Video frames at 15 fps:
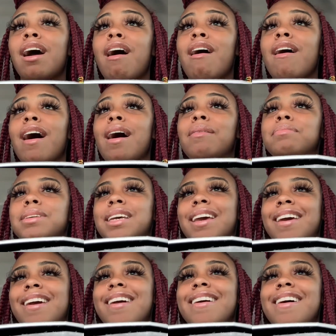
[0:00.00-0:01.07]
y'all.
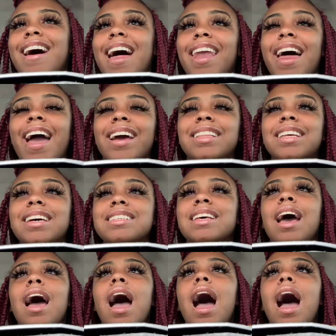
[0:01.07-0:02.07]
I'm, yeah, I like this.